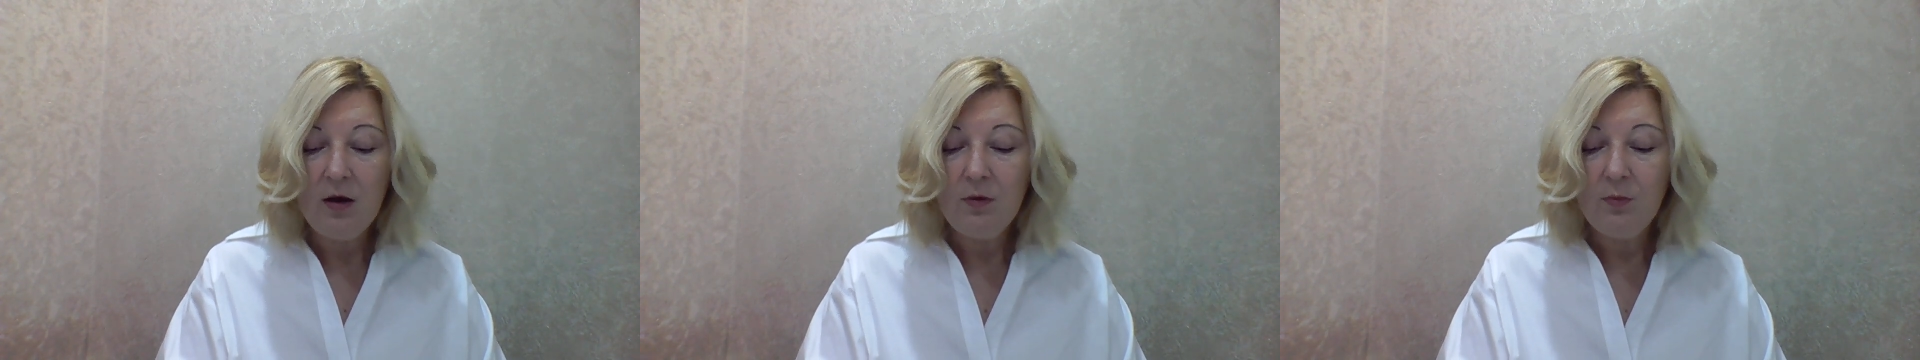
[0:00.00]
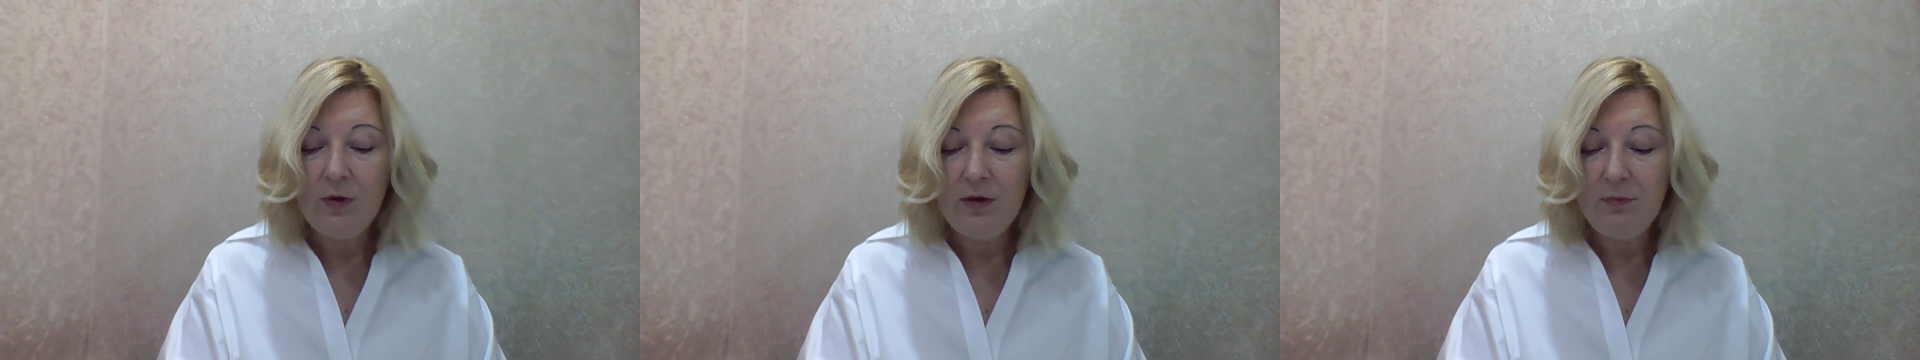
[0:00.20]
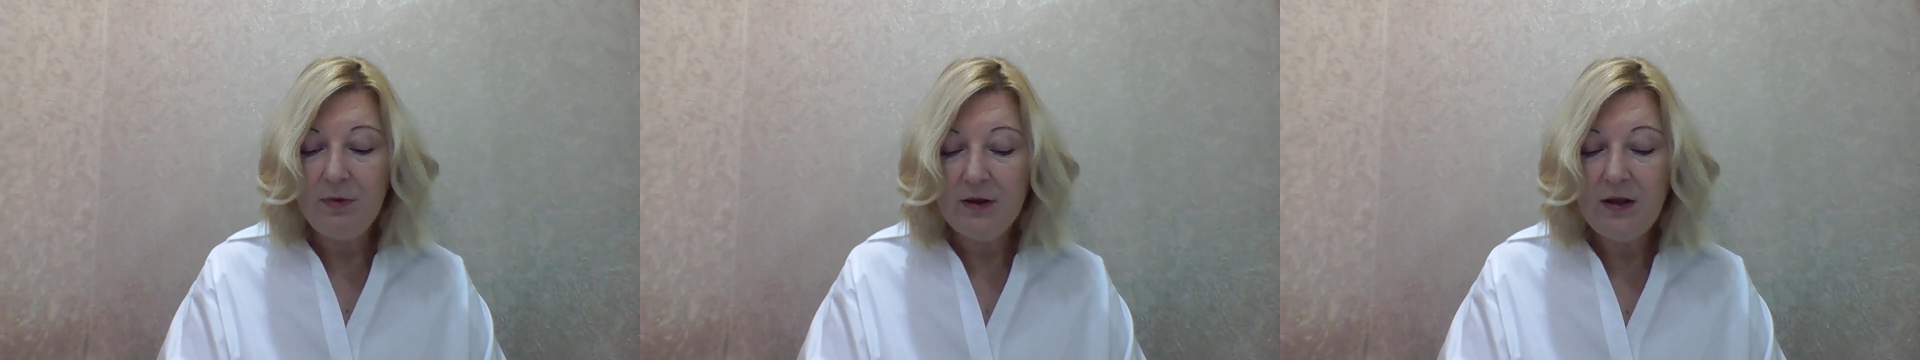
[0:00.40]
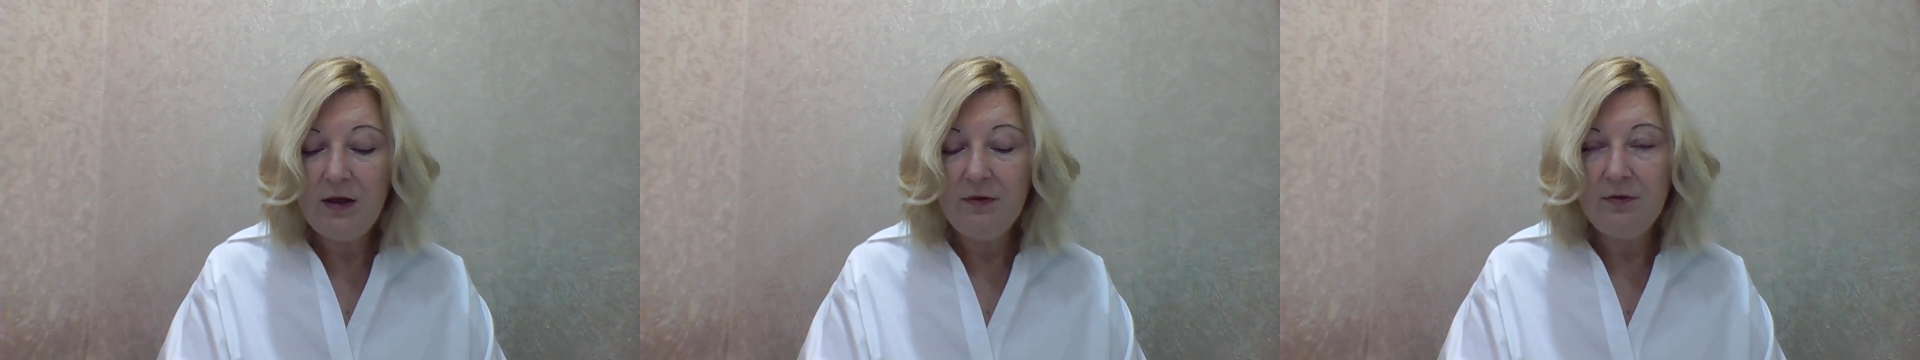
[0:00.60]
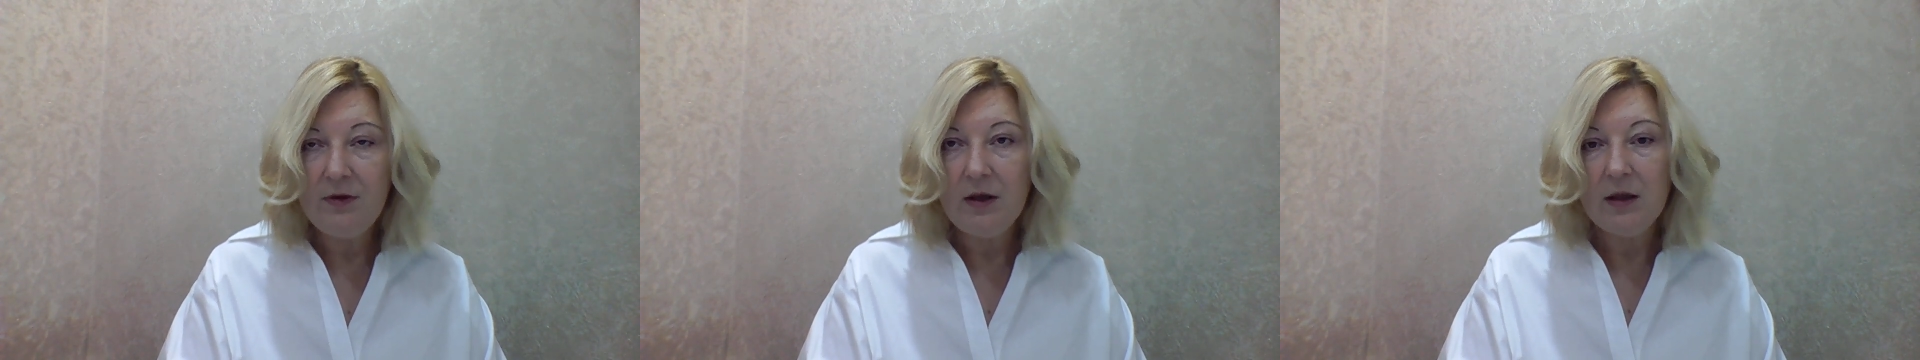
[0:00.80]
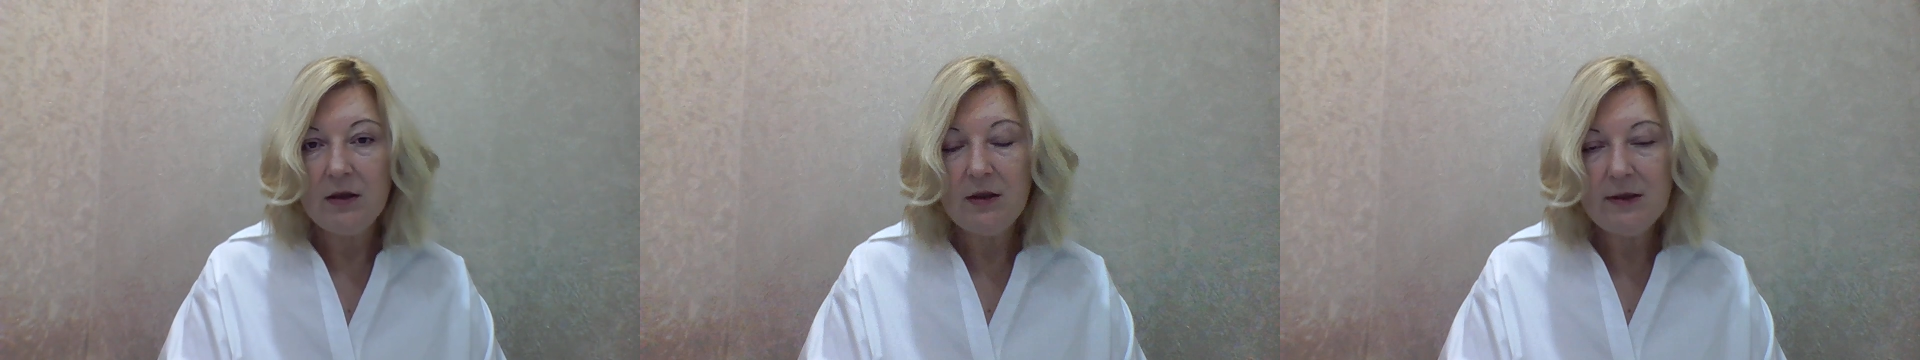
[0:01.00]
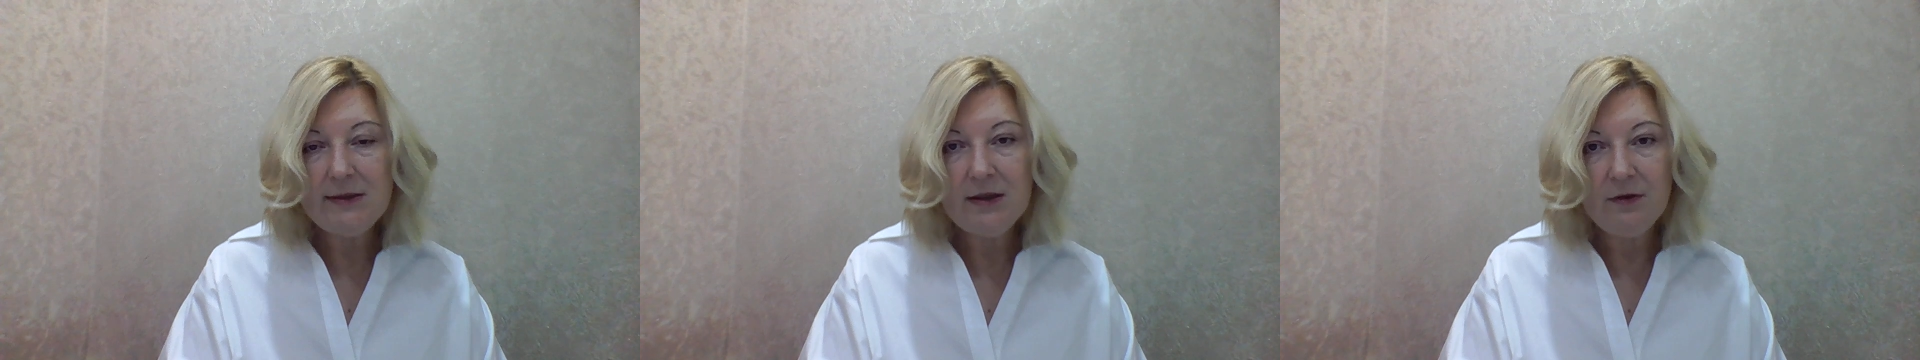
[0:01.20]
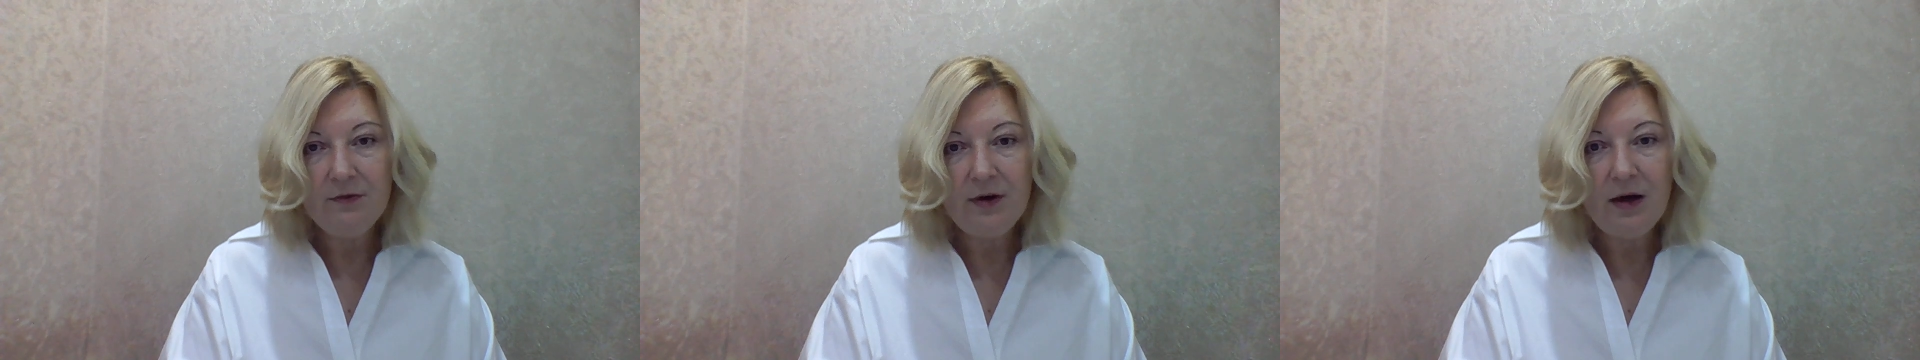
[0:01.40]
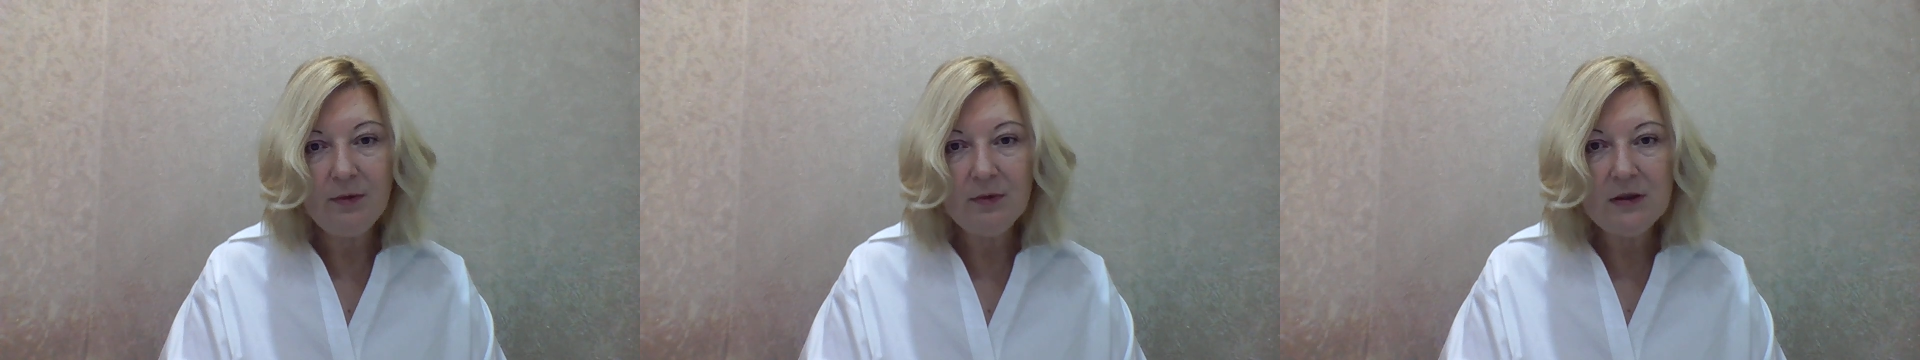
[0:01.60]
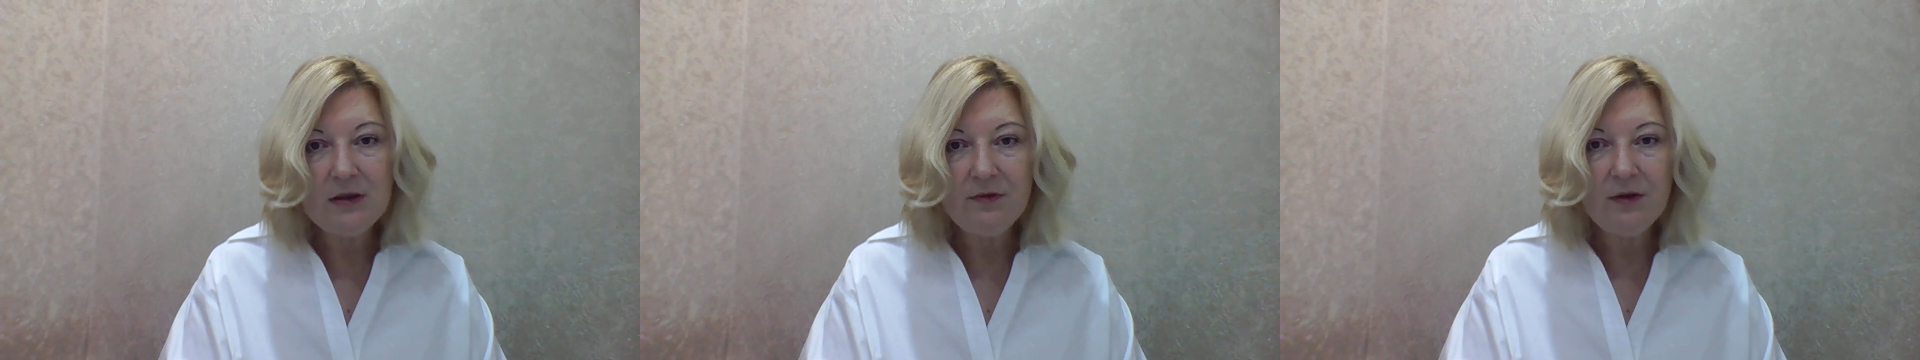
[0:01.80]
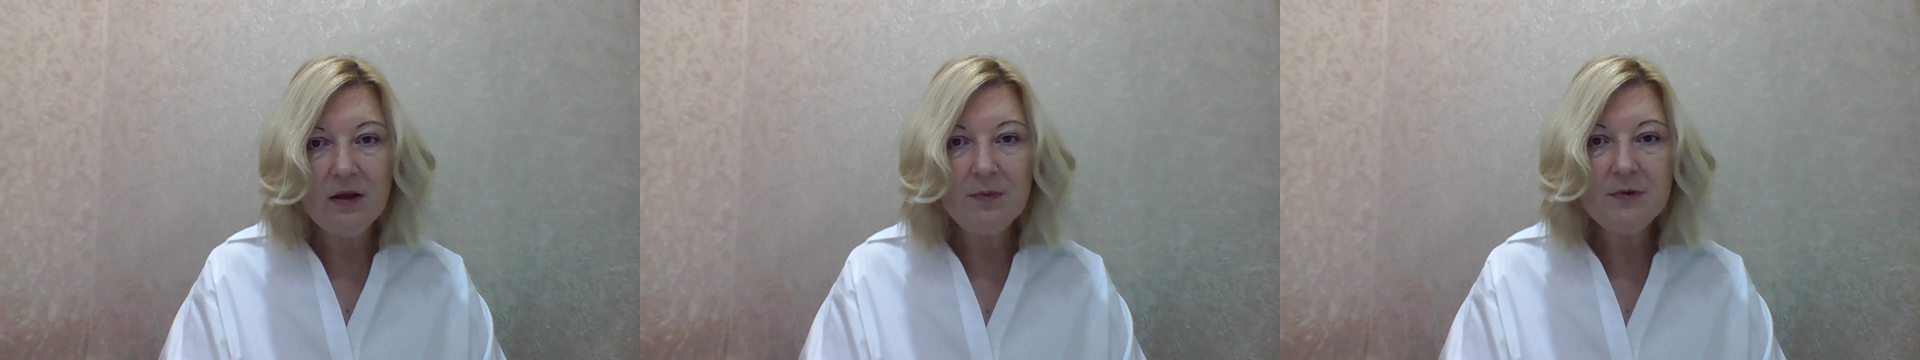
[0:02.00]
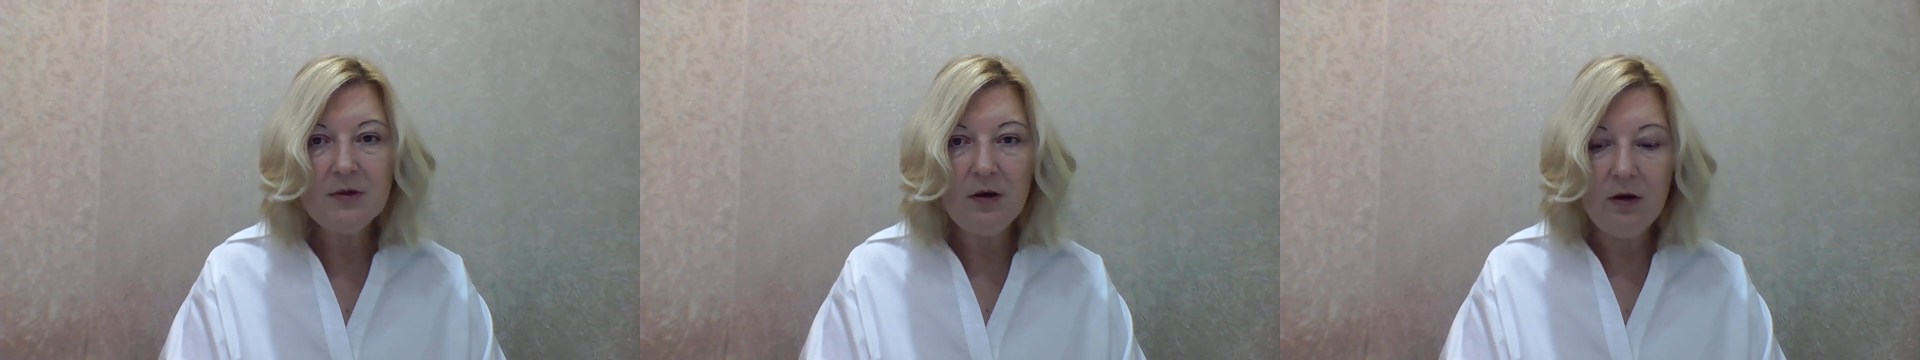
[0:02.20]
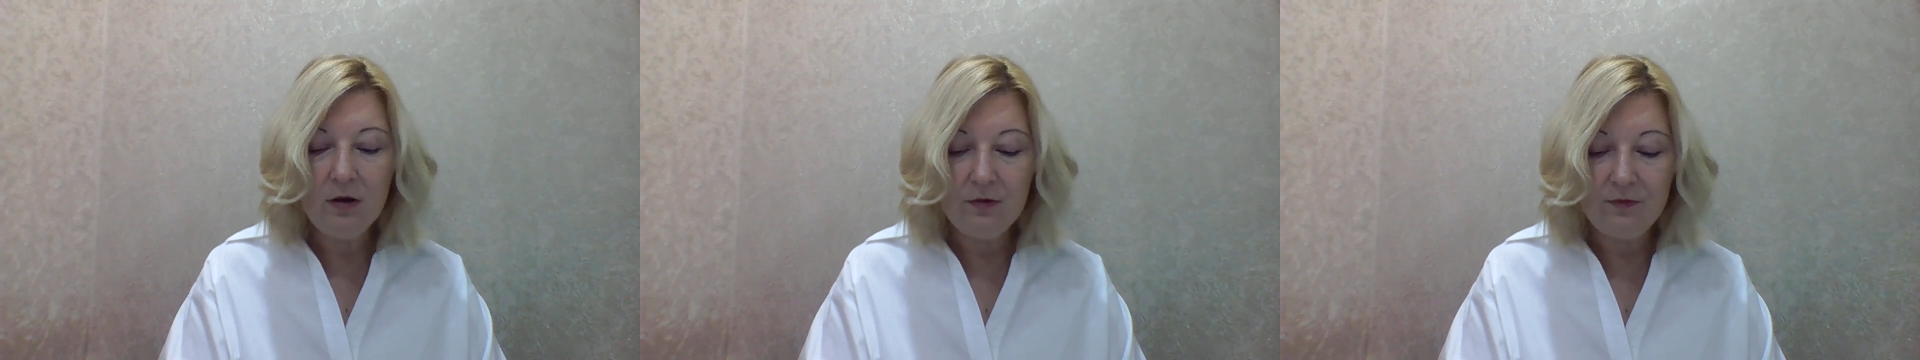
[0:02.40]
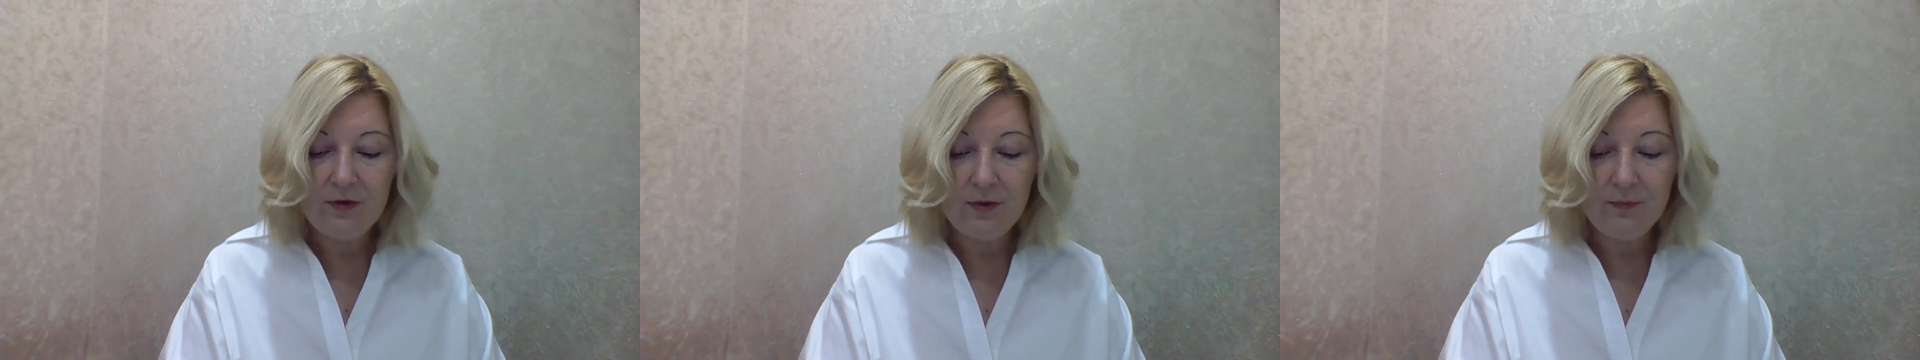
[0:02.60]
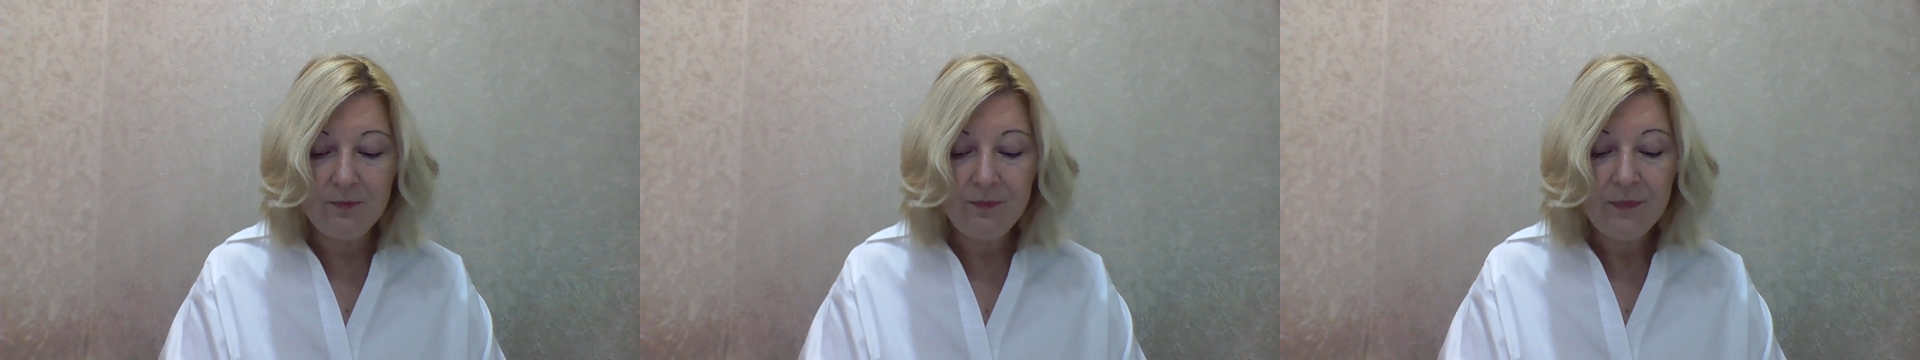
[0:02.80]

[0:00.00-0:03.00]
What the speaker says: we believe that this environment develops all of them.